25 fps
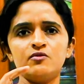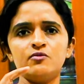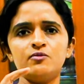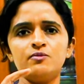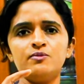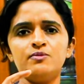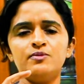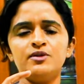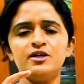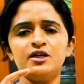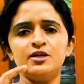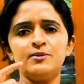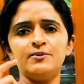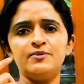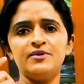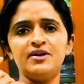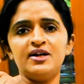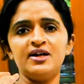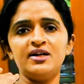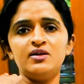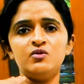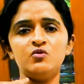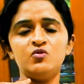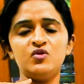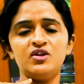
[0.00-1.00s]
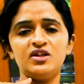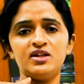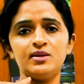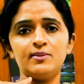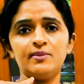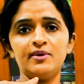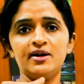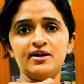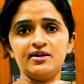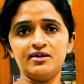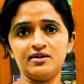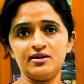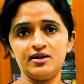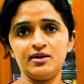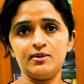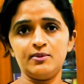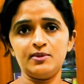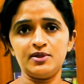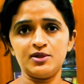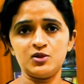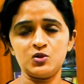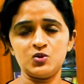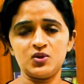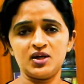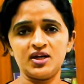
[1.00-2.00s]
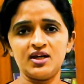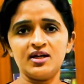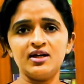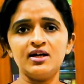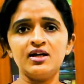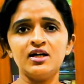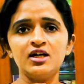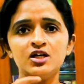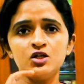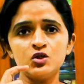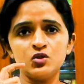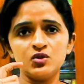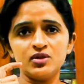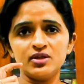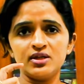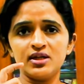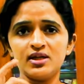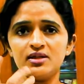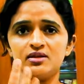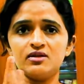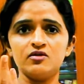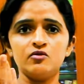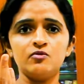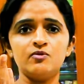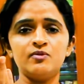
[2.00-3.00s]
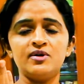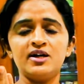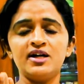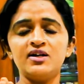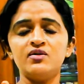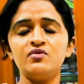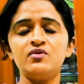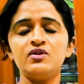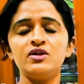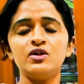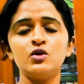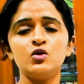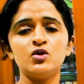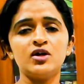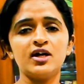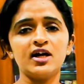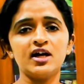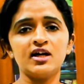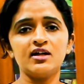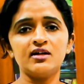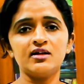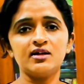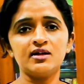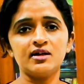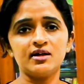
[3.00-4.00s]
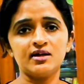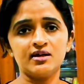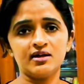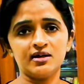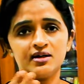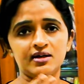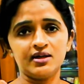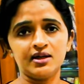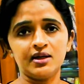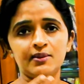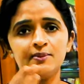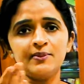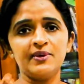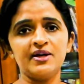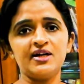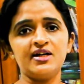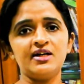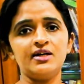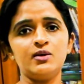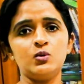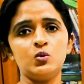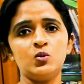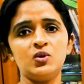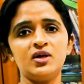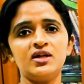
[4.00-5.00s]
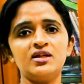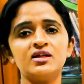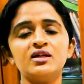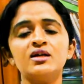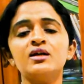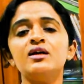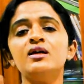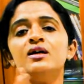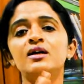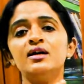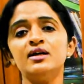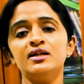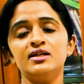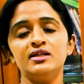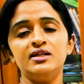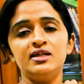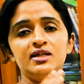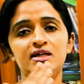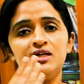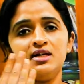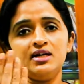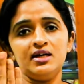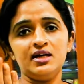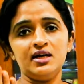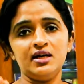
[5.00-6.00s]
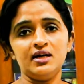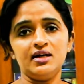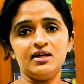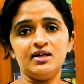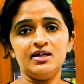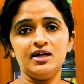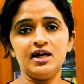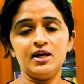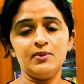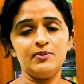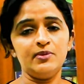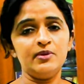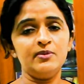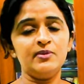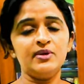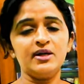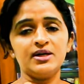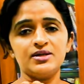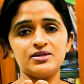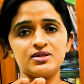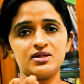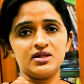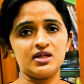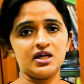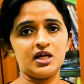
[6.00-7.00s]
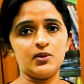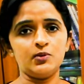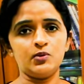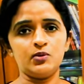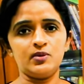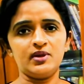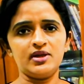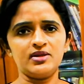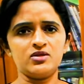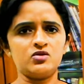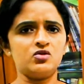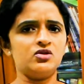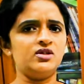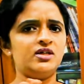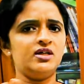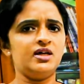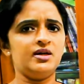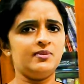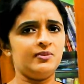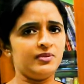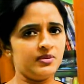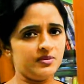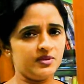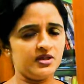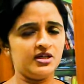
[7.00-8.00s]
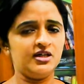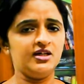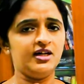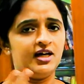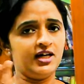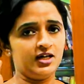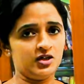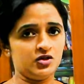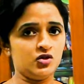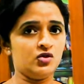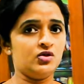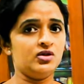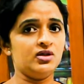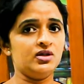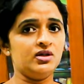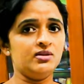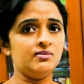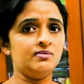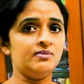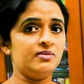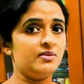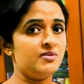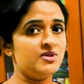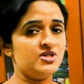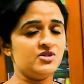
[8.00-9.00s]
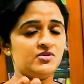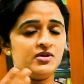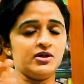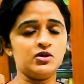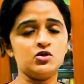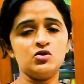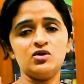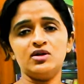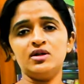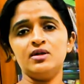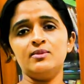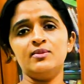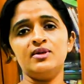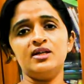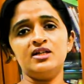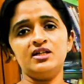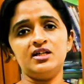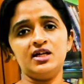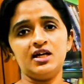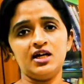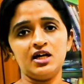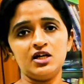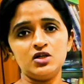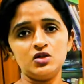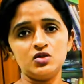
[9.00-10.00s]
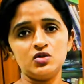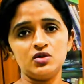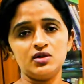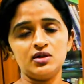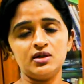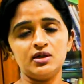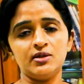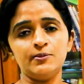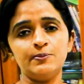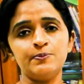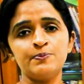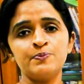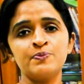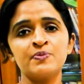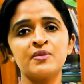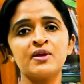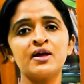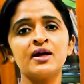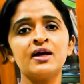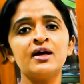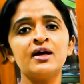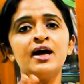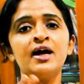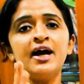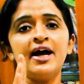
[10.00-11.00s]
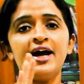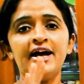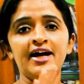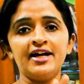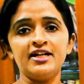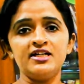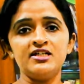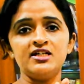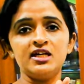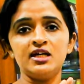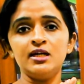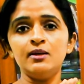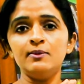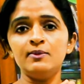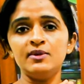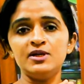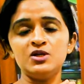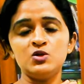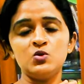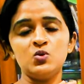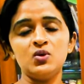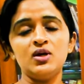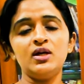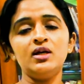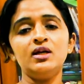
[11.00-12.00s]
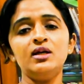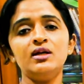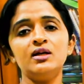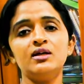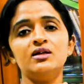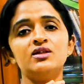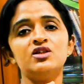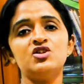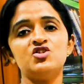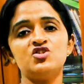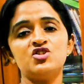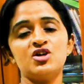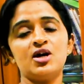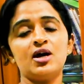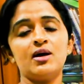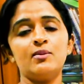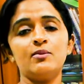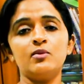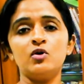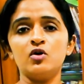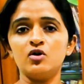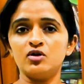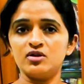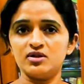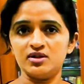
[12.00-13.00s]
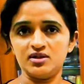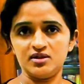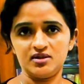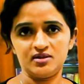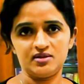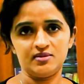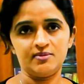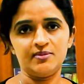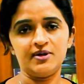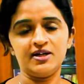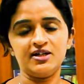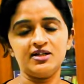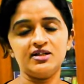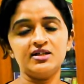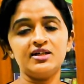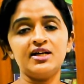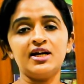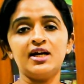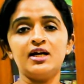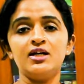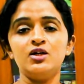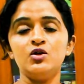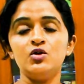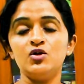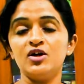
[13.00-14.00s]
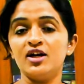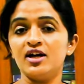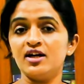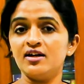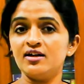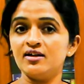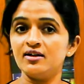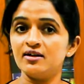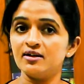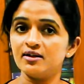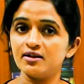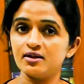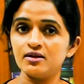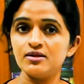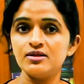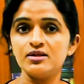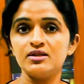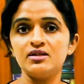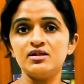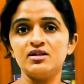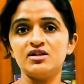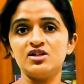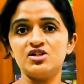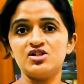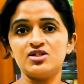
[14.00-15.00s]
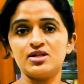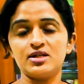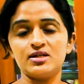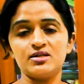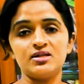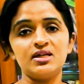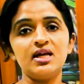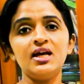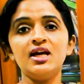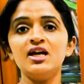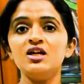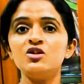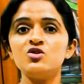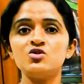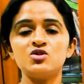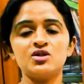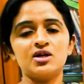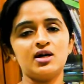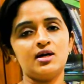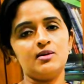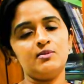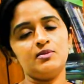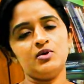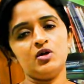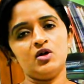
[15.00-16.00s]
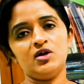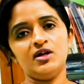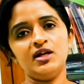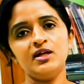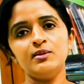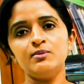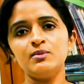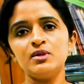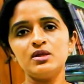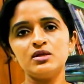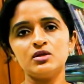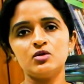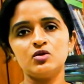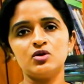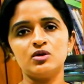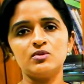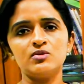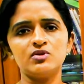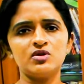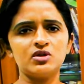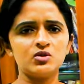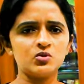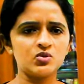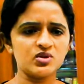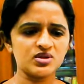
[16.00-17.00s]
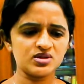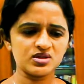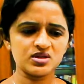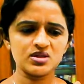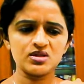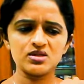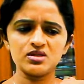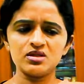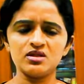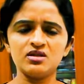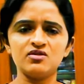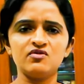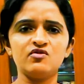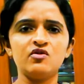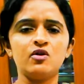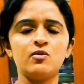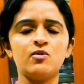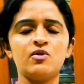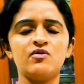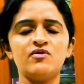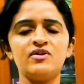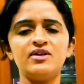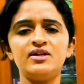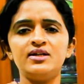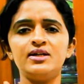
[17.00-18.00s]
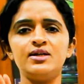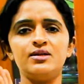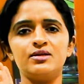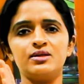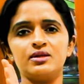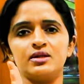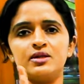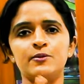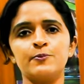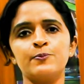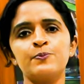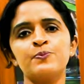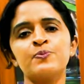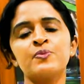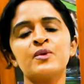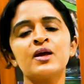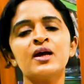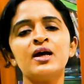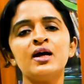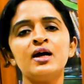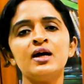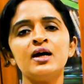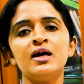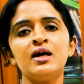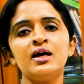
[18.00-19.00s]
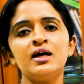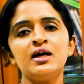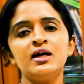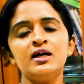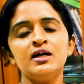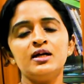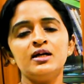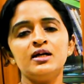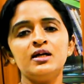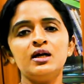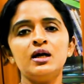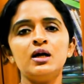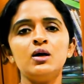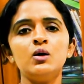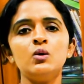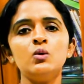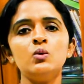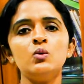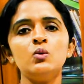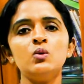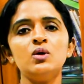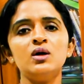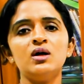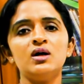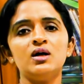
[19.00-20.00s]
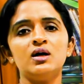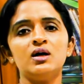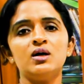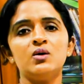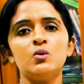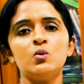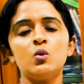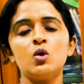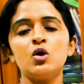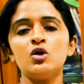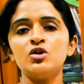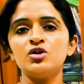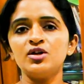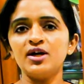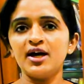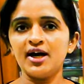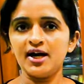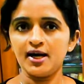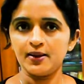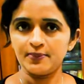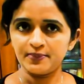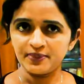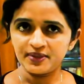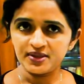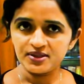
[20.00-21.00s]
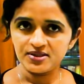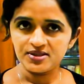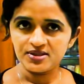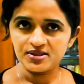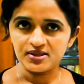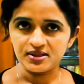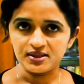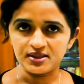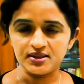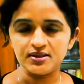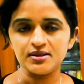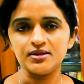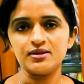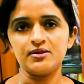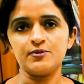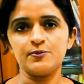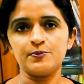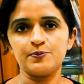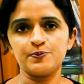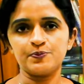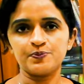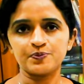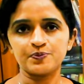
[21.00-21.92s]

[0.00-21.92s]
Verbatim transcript: of uh, bread with a butter in between. Two slices of bread, you can uh, compare it with the uh, epiblast and hypoblast, or the uh, ectoderm, primitive ectoderm and the endoderm, and in between uh, the jam or the butter, can you can consider it as the intraembryonic mesoderm. So it was just in the form of a disc. Now uh, what happens is,